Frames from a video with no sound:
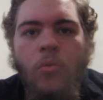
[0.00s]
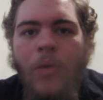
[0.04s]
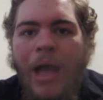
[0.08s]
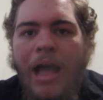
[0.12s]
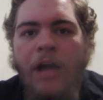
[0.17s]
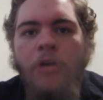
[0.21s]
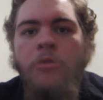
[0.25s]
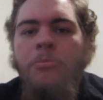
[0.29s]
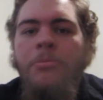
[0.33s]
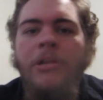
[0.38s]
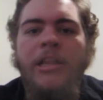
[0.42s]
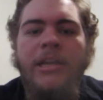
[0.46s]

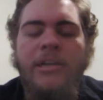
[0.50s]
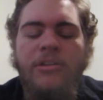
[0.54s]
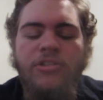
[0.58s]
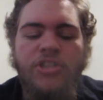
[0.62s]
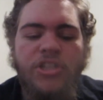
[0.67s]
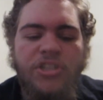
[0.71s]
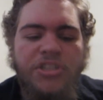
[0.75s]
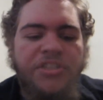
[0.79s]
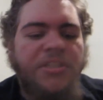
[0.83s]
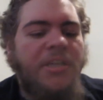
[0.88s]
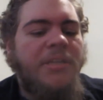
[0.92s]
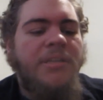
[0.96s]
WoW player
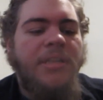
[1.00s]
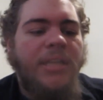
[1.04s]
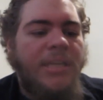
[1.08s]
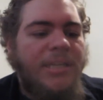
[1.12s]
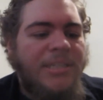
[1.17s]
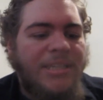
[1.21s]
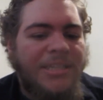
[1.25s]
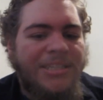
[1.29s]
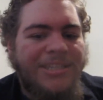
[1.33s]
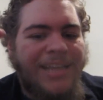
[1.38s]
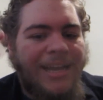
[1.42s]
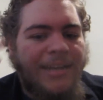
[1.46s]
just suddenly
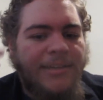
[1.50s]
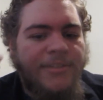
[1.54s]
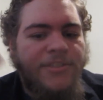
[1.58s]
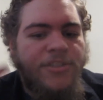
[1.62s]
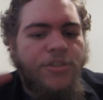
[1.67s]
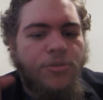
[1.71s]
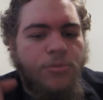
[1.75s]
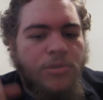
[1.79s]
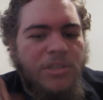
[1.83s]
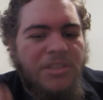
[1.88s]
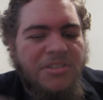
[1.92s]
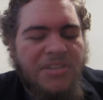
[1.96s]
decided
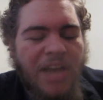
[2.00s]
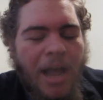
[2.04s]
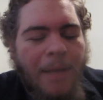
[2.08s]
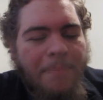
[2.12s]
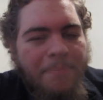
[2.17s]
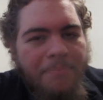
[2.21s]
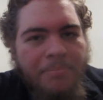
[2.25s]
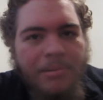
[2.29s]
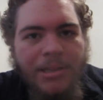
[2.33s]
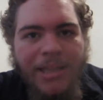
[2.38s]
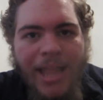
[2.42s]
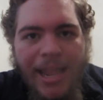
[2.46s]
to
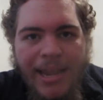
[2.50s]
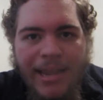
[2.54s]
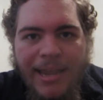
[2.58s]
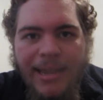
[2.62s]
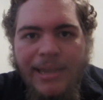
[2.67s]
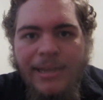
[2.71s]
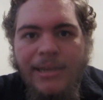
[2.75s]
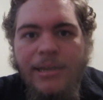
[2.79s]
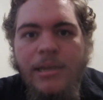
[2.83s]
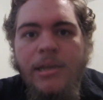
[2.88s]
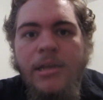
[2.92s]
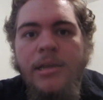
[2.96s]
stop
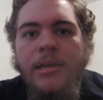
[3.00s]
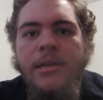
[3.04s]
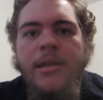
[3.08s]
playing,